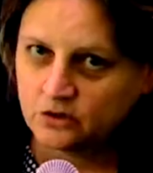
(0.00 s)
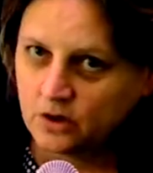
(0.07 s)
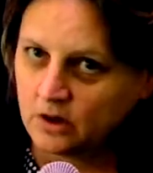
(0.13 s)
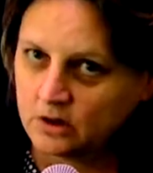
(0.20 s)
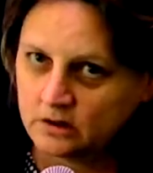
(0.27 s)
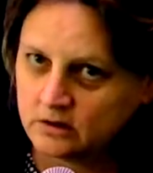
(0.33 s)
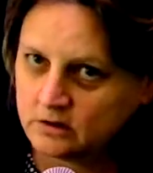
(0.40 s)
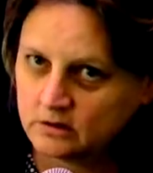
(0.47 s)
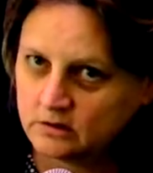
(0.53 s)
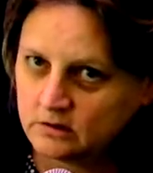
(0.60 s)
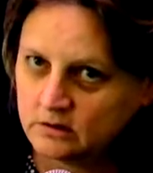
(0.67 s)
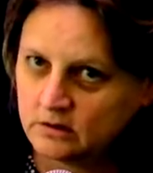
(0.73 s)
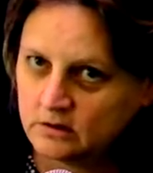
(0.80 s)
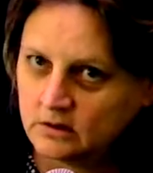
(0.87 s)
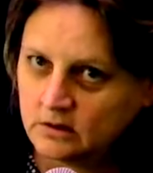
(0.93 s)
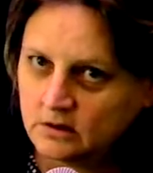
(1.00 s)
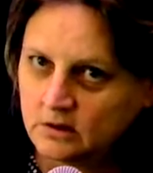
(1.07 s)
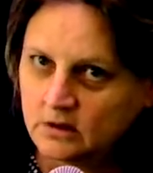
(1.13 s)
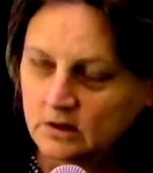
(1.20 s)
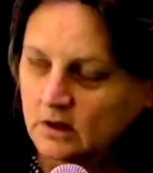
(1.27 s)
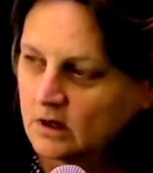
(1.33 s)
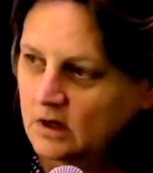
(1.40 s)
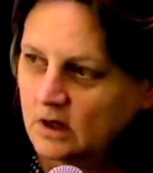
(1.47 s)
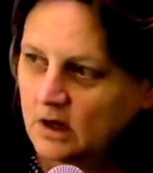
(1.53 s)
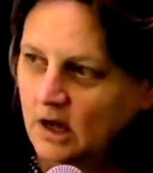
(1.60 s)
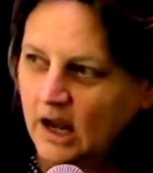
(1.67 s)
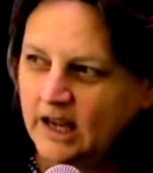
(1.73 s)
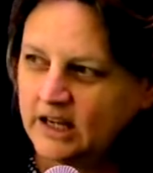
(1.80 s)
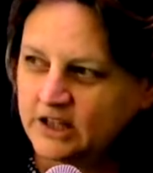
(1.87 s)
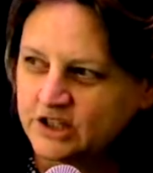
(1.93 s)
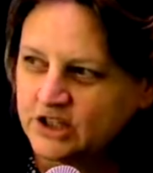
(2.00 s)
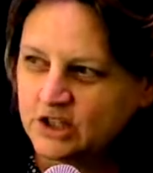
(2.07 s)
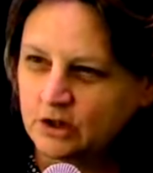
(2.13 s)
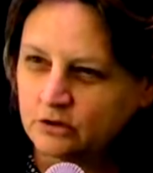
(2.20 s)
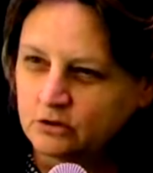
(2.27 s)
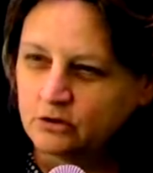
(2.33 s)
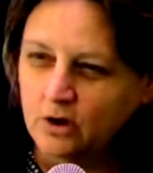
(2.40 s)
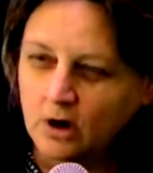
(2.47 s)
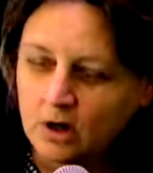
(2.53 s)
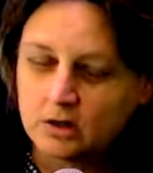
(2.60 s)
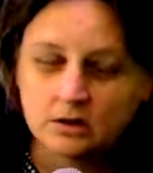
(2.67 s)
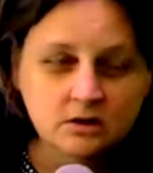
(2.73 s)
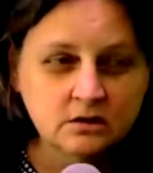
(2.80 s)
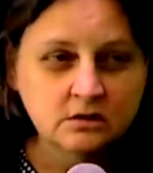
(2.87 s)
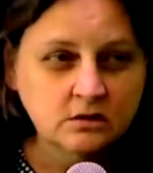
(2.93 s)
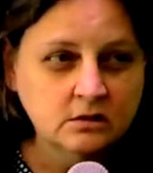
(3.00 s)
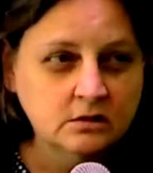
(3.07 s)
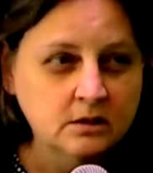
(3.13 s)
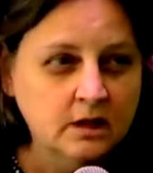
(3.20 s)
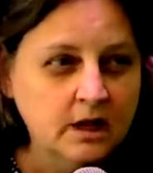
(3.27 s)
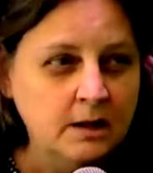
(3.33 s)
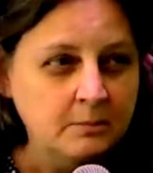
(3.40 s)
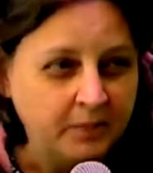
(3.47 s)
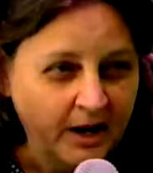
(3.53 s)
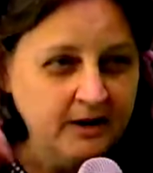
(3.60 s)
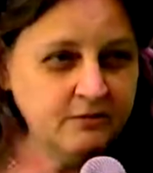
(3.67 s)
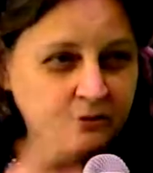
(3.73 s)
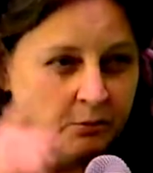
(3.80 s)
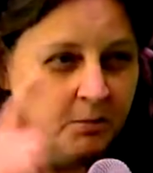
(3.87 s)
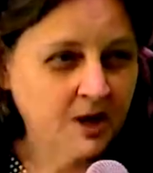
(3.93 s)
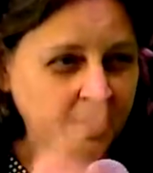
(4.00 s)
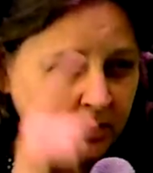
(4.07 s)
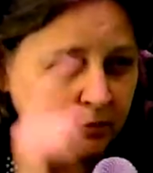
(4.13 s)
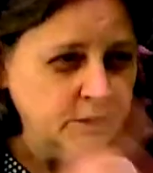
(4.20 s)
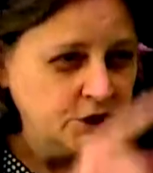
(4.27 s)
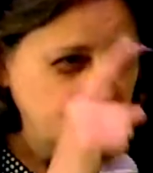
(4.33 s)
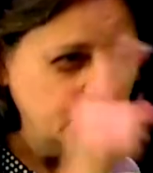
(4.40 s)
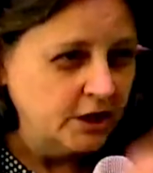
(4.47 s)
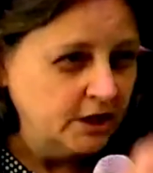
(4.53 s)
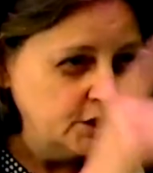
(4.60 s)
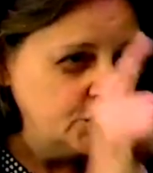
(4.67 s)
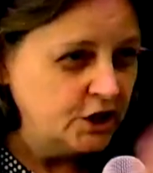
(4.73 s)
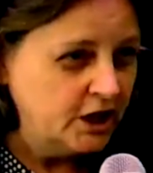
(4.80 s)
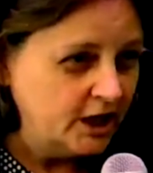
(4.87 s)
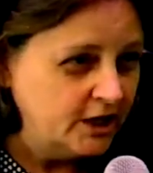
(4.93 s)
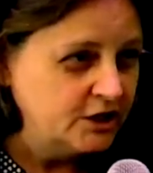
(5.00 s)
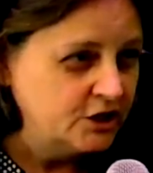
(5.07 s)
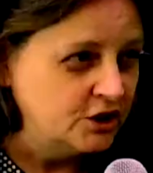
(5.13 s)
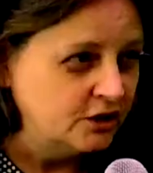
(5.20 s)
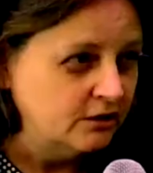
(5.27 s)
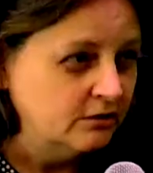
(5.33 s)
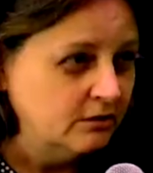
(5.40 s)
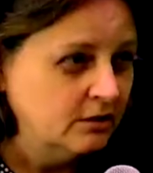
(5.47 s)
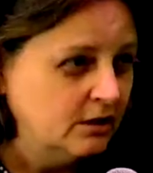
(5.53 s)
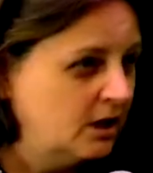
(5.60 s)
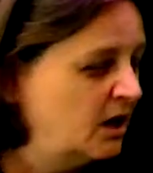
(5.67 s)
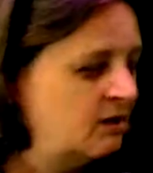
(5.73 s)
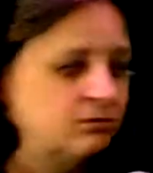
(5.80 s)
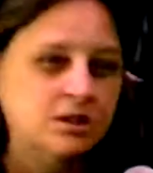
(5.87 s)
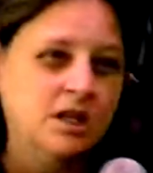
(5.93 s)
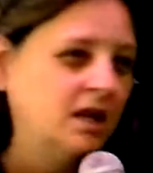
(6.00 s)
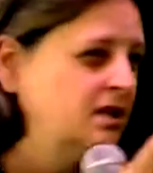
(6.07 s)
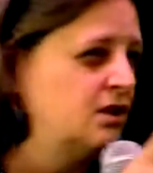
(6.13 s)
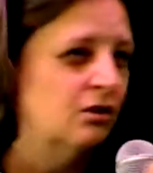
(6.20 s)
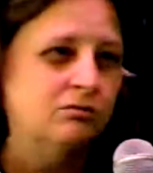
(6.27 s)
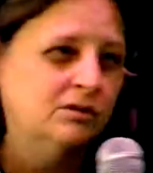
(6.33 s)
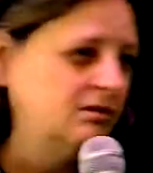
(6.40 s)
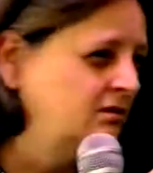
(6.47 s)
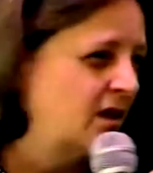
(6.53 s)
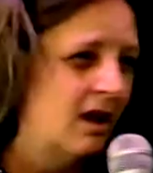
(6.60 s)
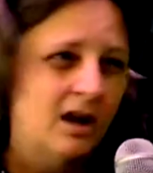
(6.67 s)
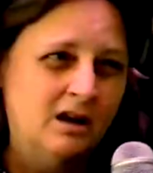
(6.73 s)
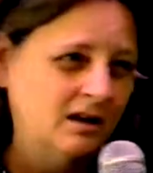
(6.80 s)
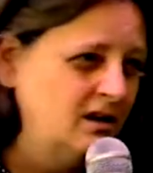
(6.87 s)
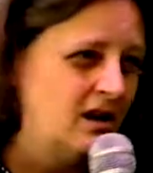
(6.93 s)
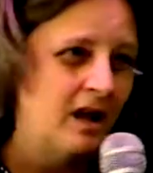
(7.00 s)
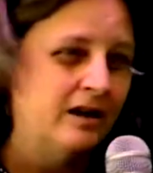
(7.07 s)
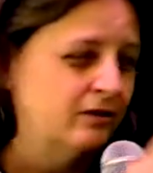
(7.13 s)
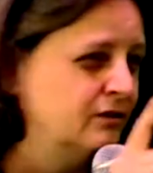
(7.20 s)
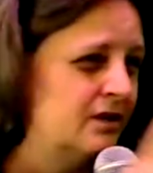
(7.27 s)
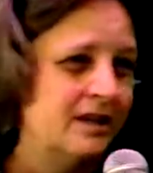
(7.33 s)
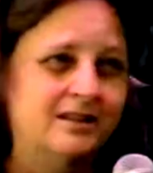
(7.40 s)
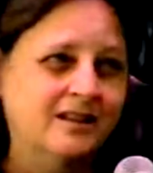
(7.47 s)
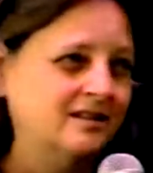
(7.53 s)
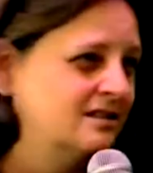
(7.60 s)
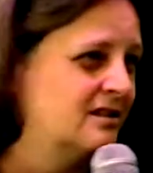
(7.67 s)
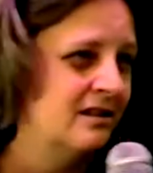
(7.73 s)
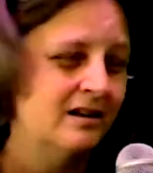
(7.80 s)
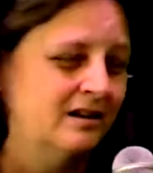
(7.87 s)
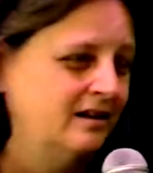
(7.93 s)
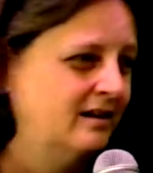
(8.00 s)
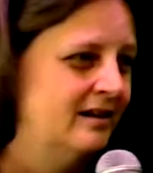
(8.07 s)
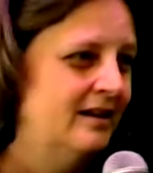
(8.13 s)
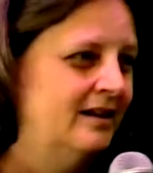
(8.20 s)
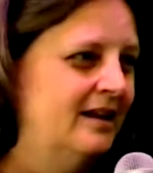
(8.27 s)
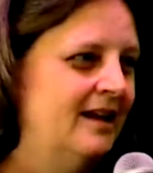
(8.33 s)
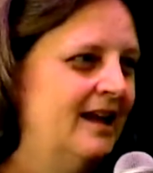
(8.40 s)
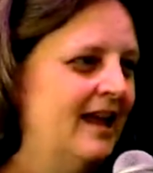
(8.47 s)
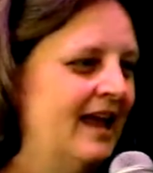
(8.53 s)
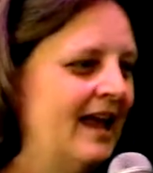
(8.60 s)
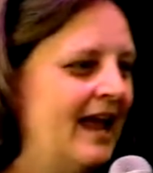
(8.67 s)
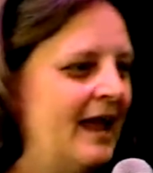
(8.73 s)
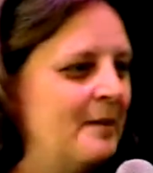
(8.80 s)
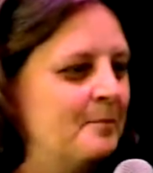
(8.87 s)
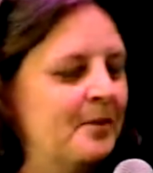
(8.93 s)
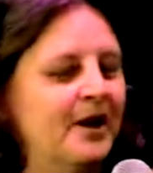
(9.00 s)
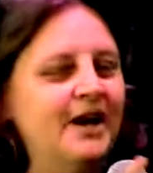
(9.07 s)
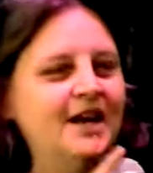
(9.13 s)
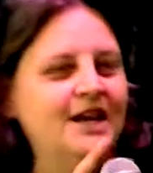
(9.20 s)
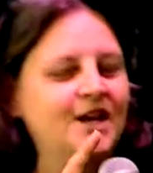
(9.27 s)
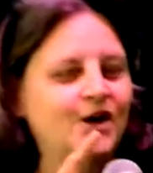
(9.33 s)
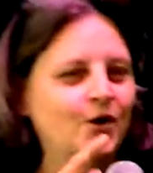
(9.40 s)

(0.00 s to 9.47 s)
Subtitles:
drugs. I could sell drugs and pay for my Christian education. And I was like, don't do that. I don't think that's good. But, you